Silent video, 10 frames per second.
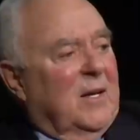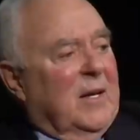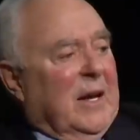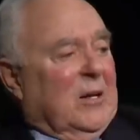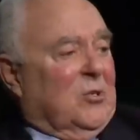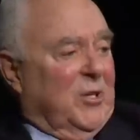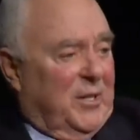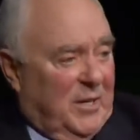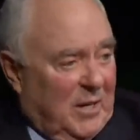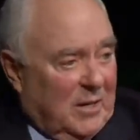It actually
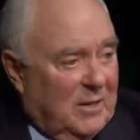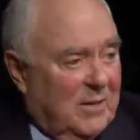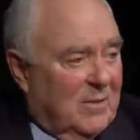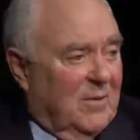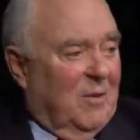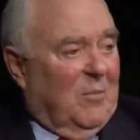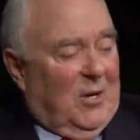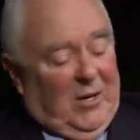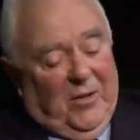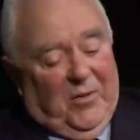did,
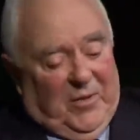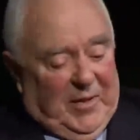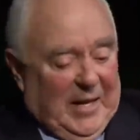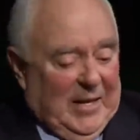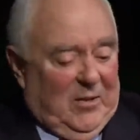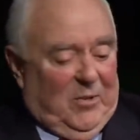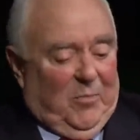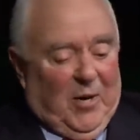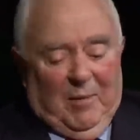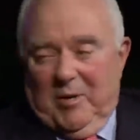among other things, that and the
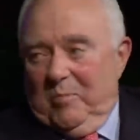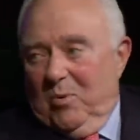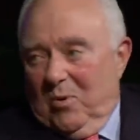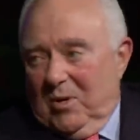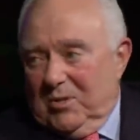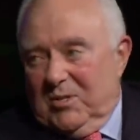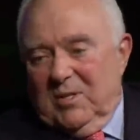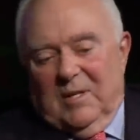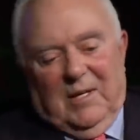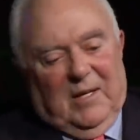bombing pause.
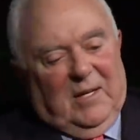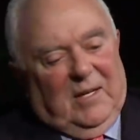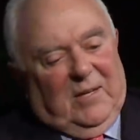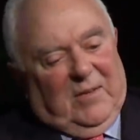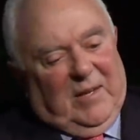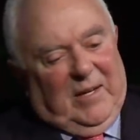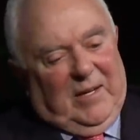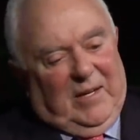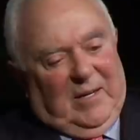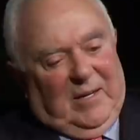
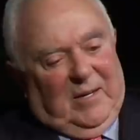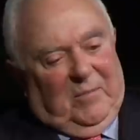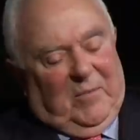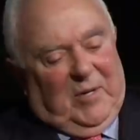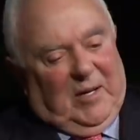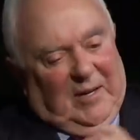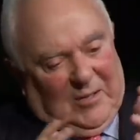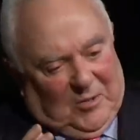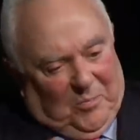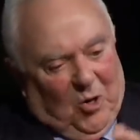They, uh, he
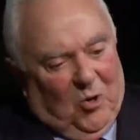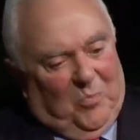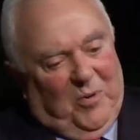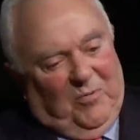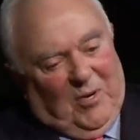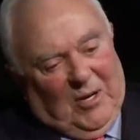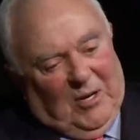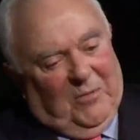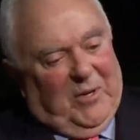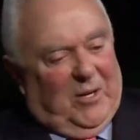got the Pope
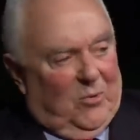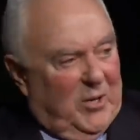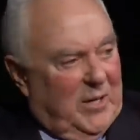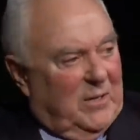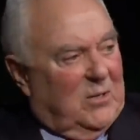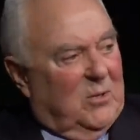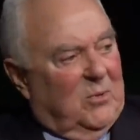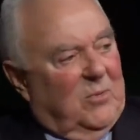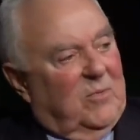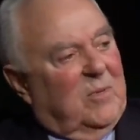involved. They agreed
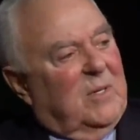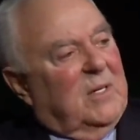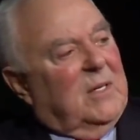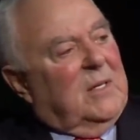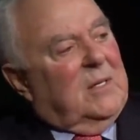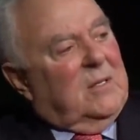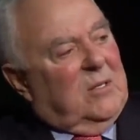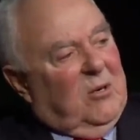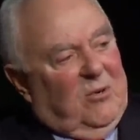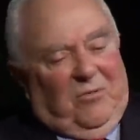to
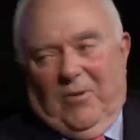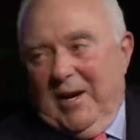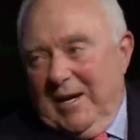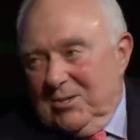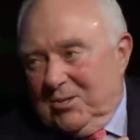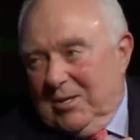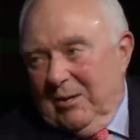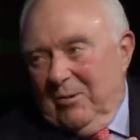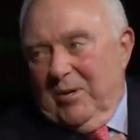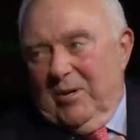go to France.
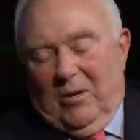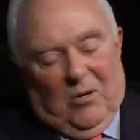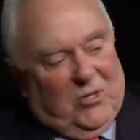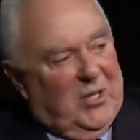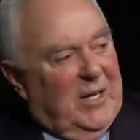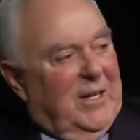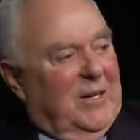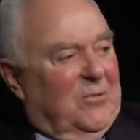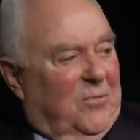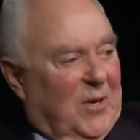They negotiating
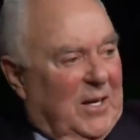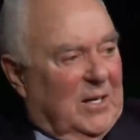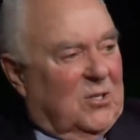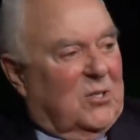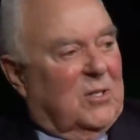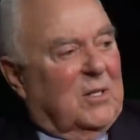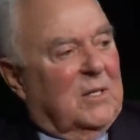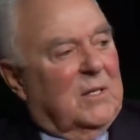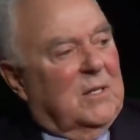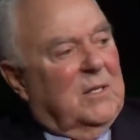in France.
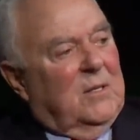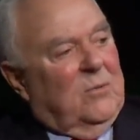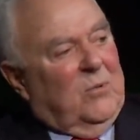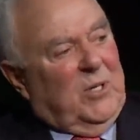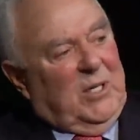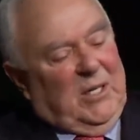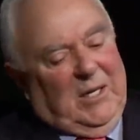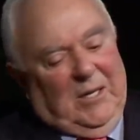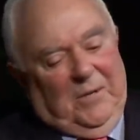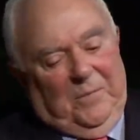We,
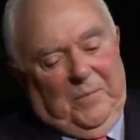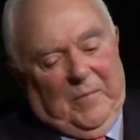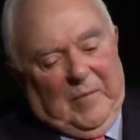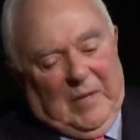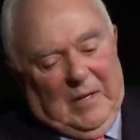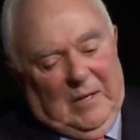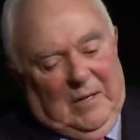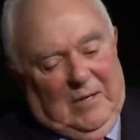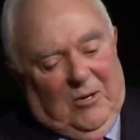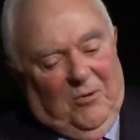uh,
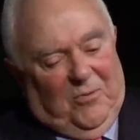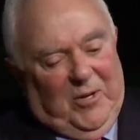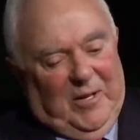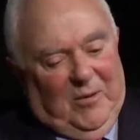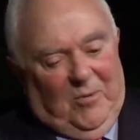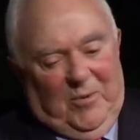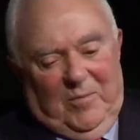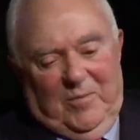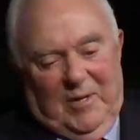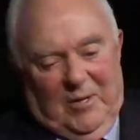uh, hopefully, there would,
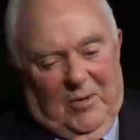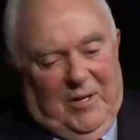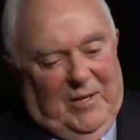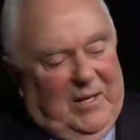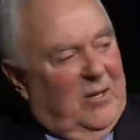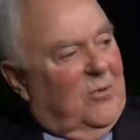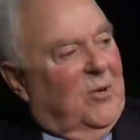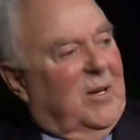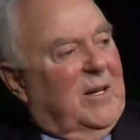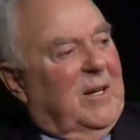you know, I think he
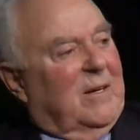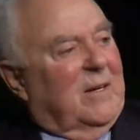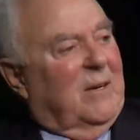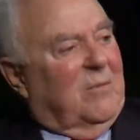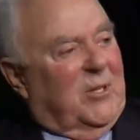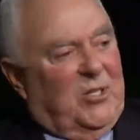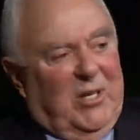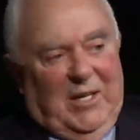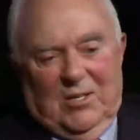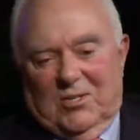thought he had every
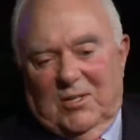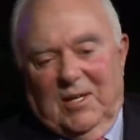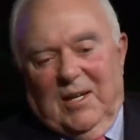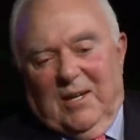chance.